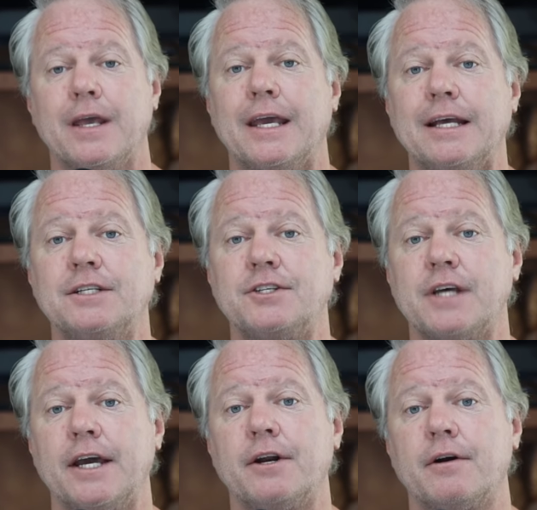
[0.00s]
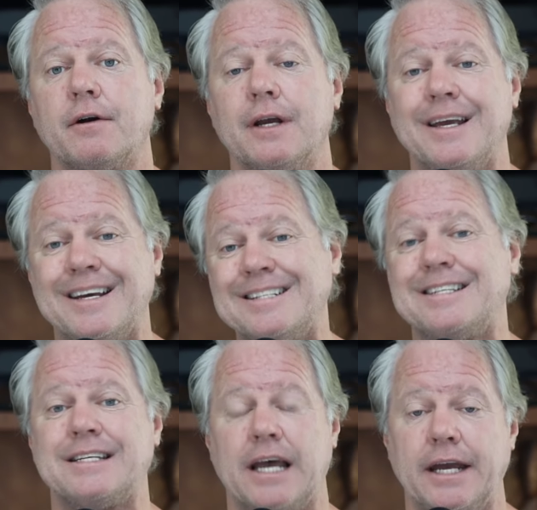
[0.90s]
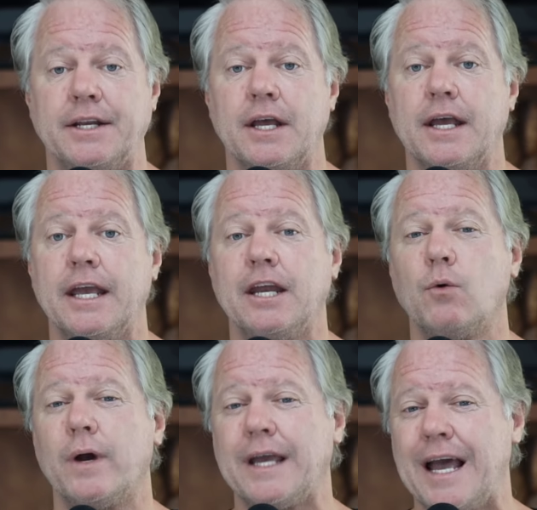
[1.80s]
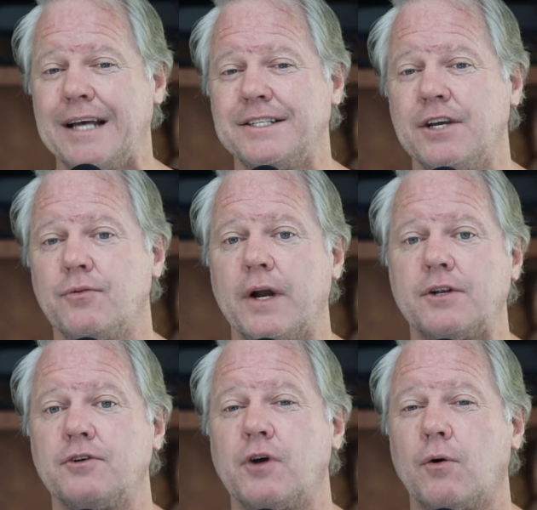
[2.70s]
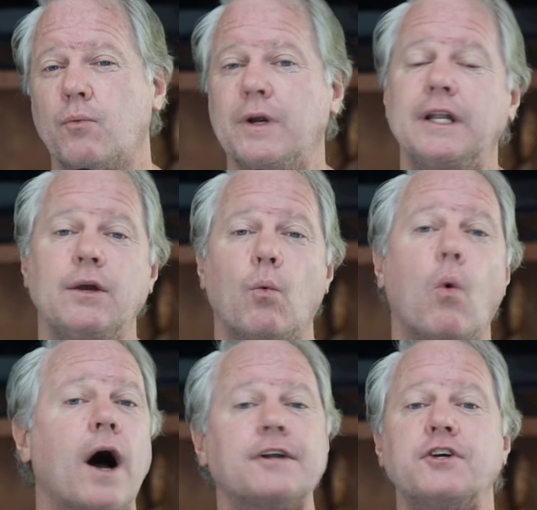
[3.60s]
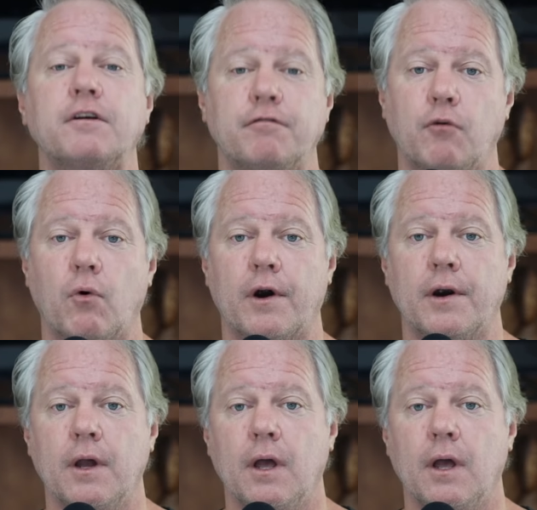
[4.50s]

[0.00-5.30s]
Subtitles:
Insider insight into what casting directors are really watching for.